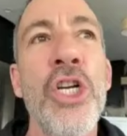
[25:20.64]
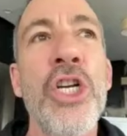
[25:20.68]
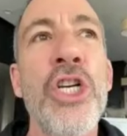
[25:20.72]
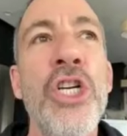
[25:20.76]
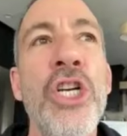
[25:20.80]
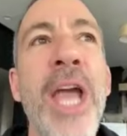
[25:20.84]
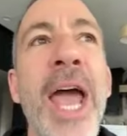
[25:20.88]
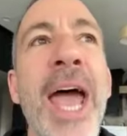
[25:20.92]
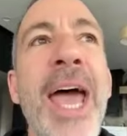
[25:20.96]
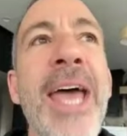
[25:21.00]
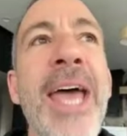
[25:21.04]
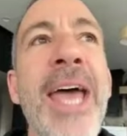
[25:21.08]

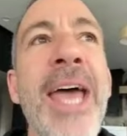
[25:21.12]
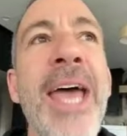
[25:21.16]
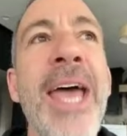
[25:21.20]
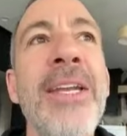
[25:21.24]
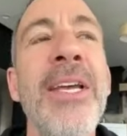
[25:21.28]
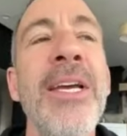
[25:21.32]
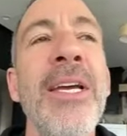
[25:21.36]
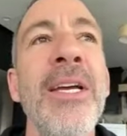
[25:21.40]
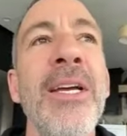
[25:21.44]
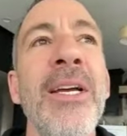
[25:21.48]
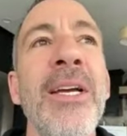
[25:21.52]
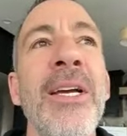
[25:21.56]

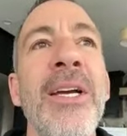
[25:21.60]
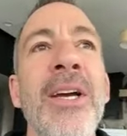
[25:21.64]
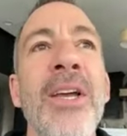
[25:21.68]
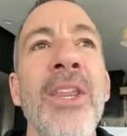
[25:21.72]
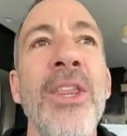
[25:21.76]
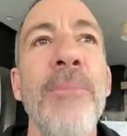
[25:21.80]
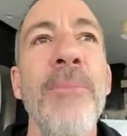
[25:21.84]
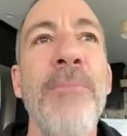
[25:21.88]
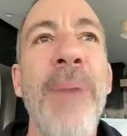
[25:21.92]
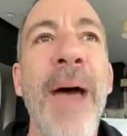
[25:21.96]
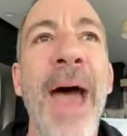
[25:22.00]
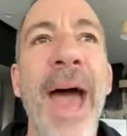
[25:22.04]
shed
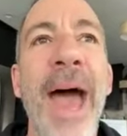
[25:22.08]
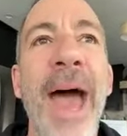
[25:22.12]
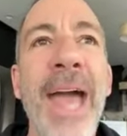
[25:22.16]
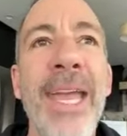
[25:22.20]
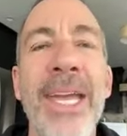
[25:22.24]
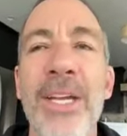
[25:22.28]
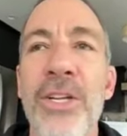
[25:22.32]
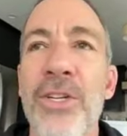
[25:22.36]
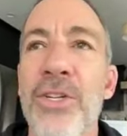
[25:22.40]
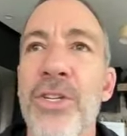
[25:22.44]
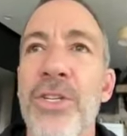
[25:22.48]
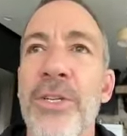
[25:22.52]
the
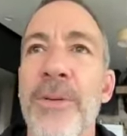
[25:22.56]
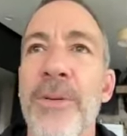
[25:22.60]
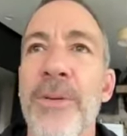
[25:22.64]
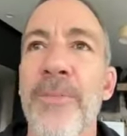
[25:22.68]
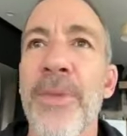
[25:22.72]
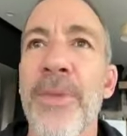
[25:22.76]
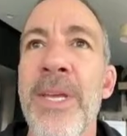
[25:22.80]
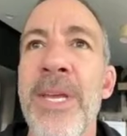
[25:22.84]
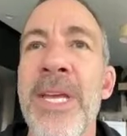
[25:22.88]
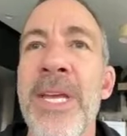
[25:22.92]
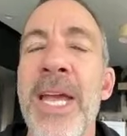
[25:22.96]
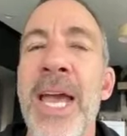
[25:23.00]

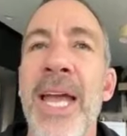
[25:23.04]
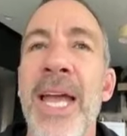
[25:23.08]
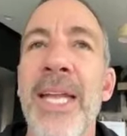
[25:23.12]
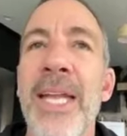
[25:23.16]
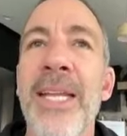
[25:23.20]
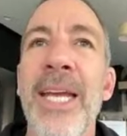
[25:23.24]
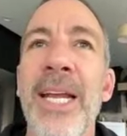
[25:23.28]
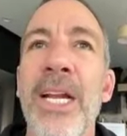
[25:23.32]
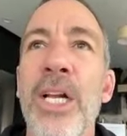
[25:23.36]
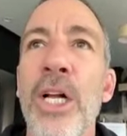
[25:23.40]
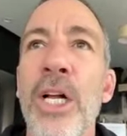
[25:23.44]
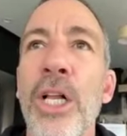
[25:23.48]
baggage
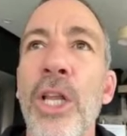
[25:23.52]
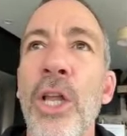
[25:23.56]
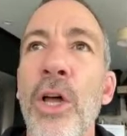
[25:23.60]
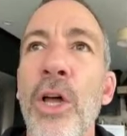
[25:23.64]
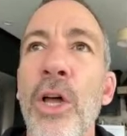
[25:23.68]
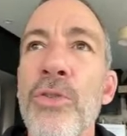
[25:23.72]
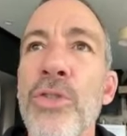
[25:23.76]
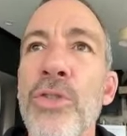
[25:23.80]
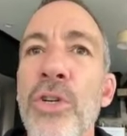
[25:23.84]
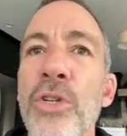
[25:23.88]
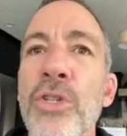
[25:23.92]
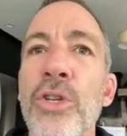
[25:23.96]
and get
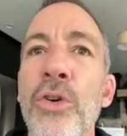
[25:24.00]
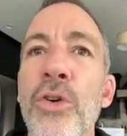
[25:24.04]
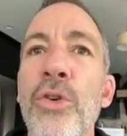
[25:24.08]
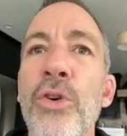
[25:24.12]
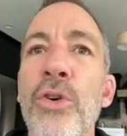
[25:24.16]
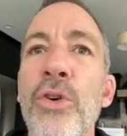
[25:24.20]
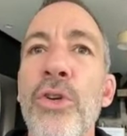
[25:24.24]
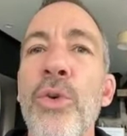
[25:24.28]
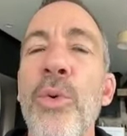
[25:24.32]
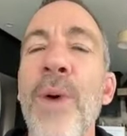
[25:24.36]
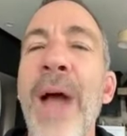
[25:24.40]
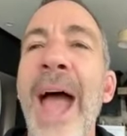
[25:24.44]
closer to
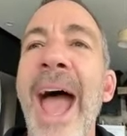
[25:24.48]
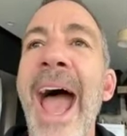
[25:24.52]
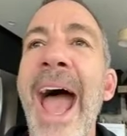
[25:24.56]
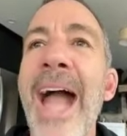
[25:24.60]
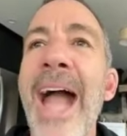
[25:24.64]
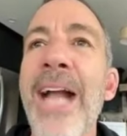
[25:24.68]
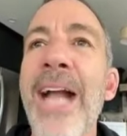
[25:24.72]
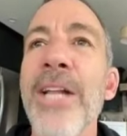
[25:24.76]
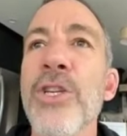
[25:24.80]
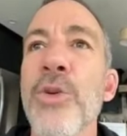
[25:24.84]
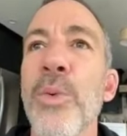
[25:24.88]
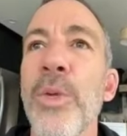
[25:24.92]
who you
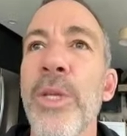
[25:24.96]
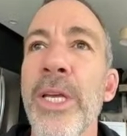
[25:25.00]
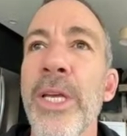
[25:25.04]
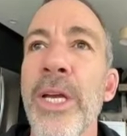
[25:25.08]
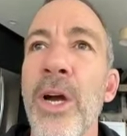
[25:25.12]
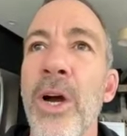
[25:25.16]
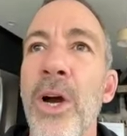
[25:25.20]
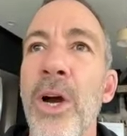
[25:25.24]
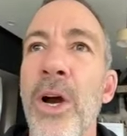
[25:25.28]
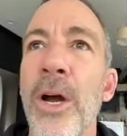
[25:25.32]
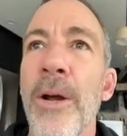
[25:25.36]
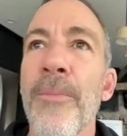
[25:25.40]

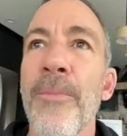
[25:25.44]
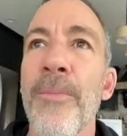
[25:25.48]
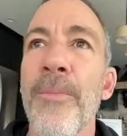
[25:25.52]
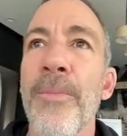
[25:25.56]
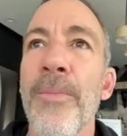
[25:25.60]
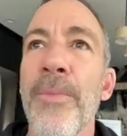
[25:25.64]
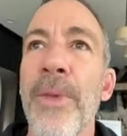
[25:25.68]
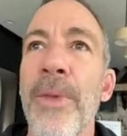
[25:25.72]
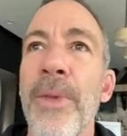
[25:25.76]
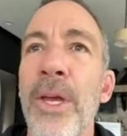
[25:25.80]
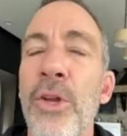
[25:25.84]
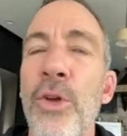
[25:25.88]
actually are
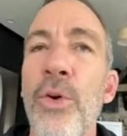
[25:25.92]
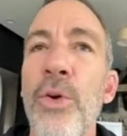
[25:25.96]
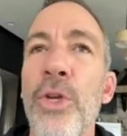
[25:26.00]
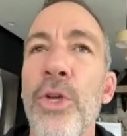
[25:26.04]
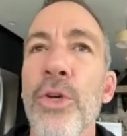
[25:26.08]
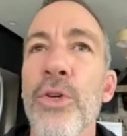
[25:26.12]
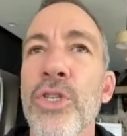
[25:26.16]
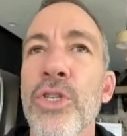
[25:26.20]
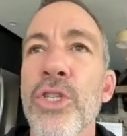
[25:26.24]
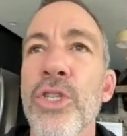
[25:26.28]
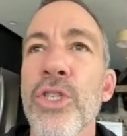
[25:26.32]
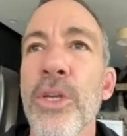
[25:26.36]
and who
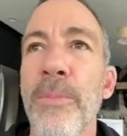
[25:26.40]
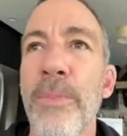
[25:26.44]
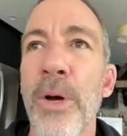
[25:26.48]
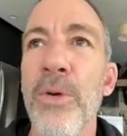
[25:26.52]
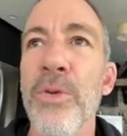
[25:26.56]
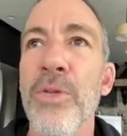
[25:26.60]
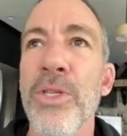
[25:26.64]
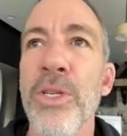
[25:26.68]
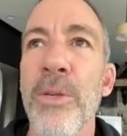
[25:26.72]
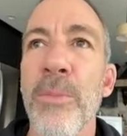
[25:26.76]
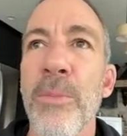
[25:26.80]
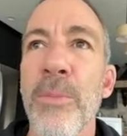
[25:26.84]
you're
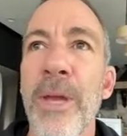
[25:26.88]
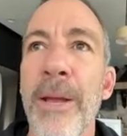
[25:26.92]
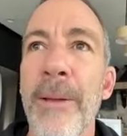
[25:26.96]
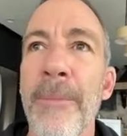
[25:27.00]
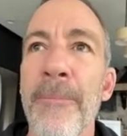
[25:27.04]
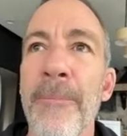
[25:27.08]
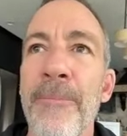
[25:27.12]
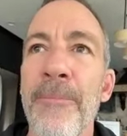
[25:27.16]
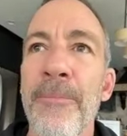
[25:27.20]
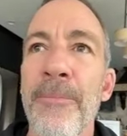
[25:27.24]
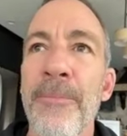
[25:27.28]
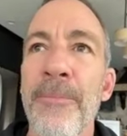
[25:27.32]
supposed to be.